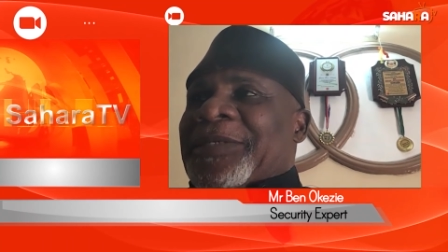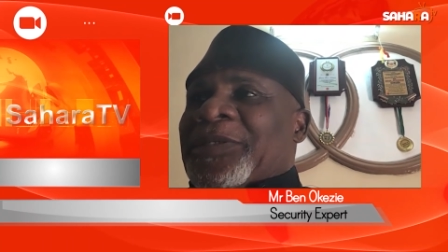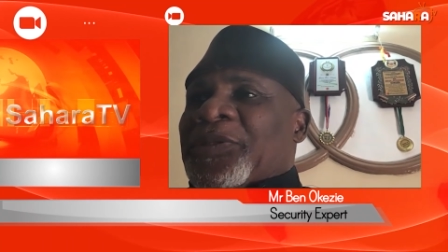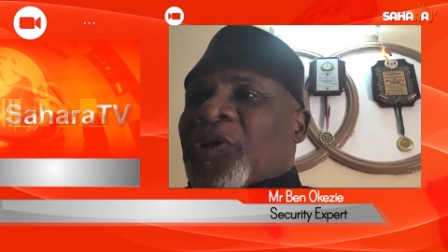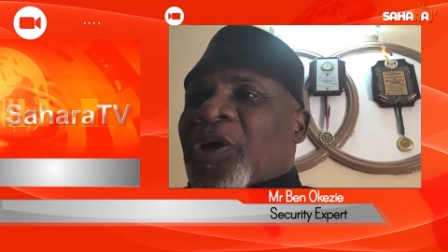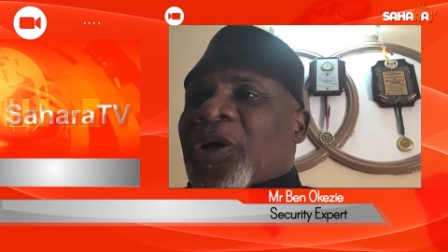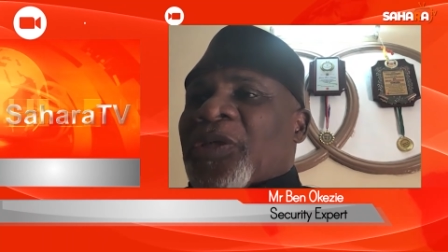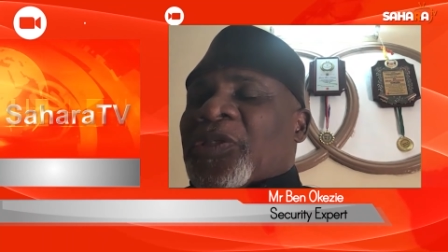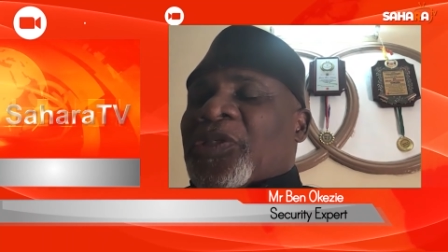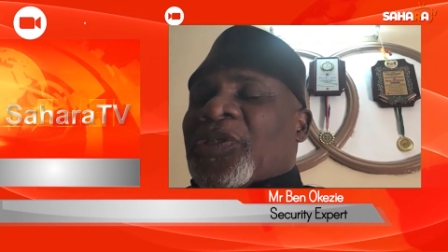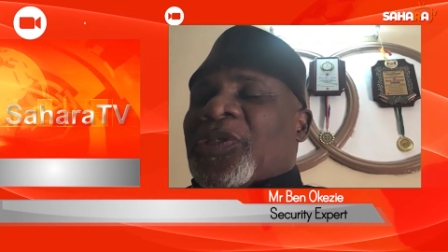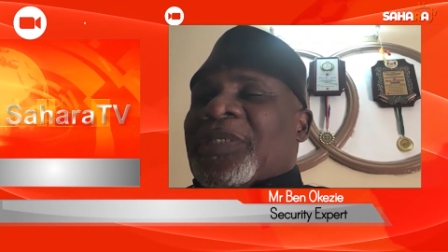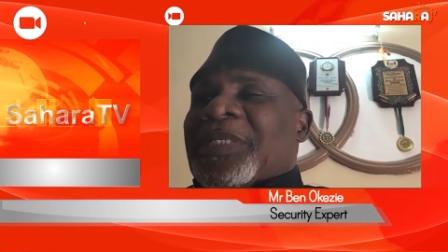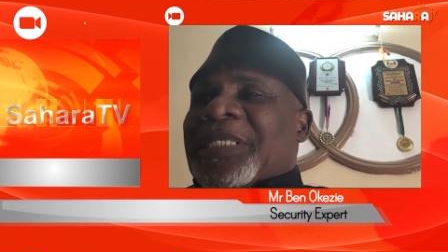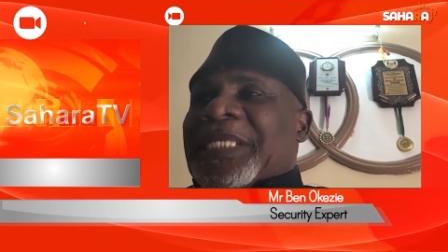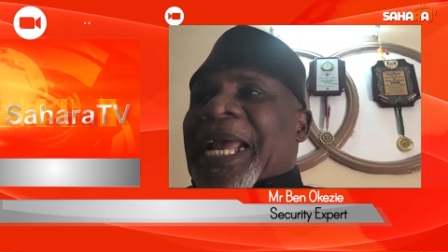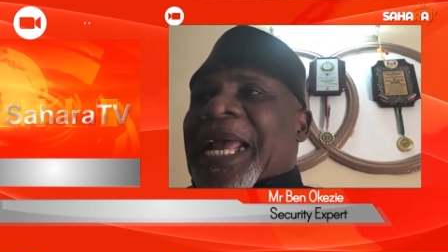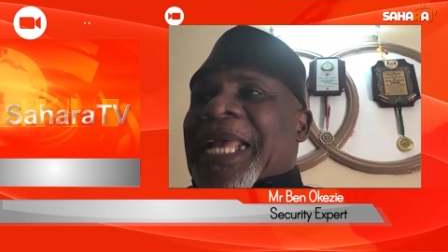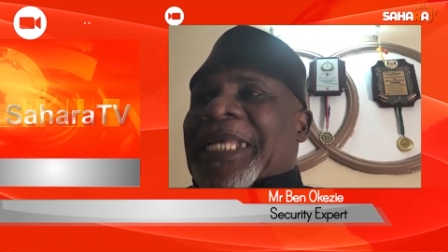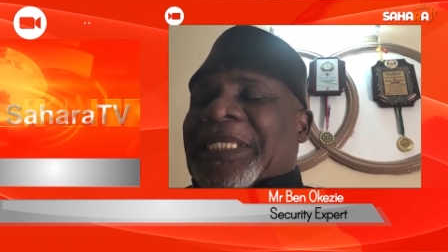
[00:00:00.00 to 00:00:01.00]
don't,
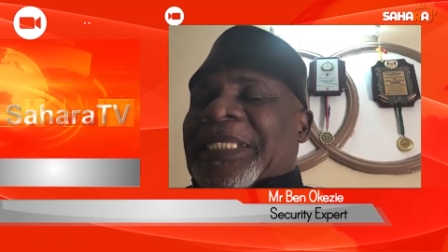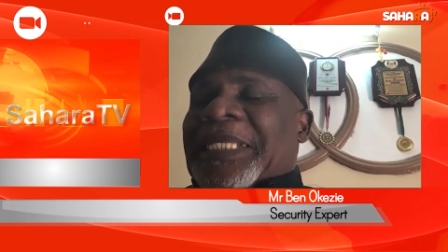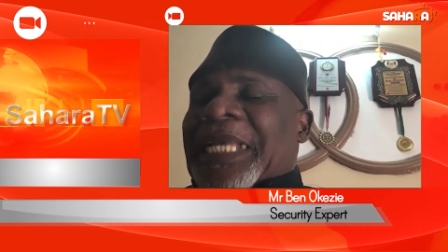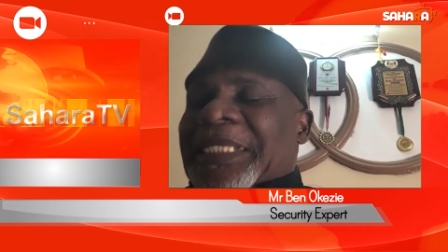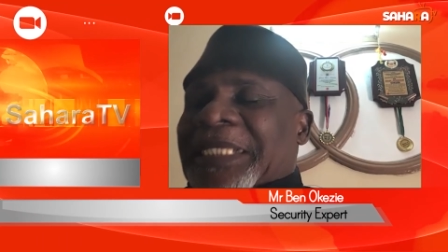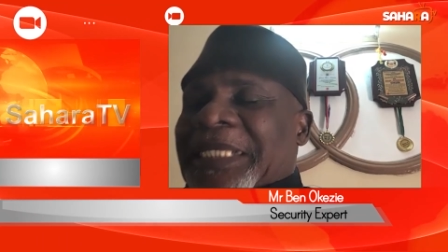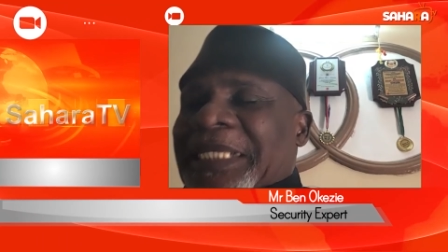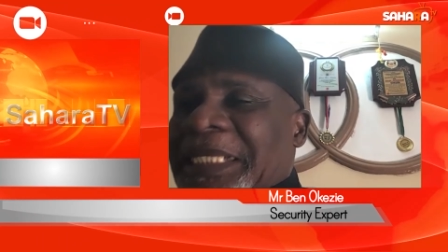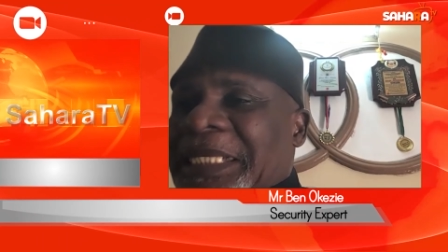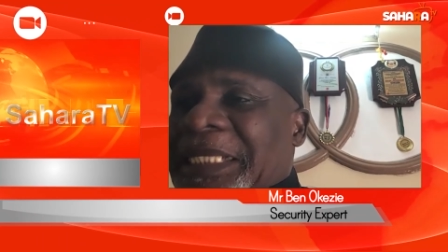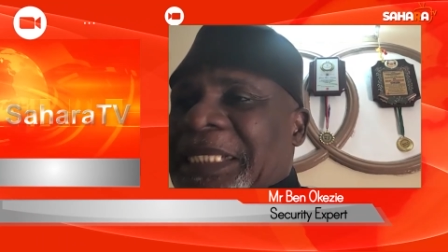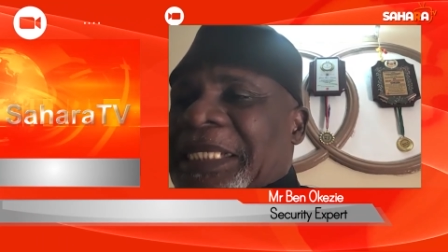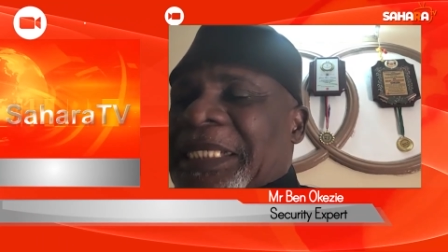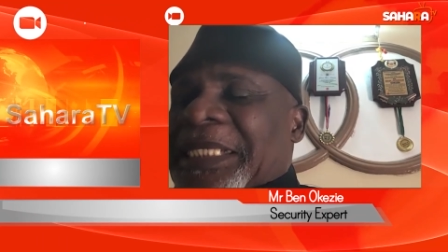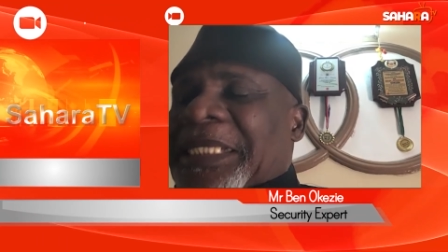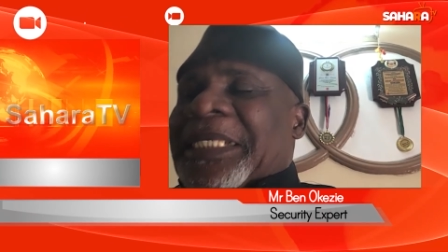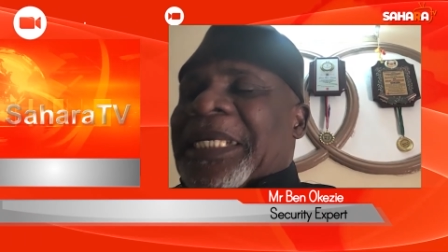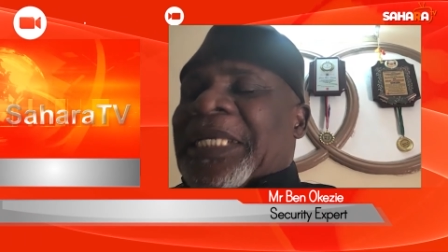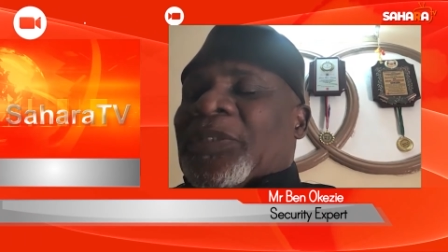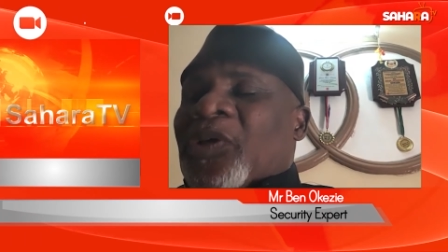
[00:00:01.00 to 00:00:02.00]
there are certain things they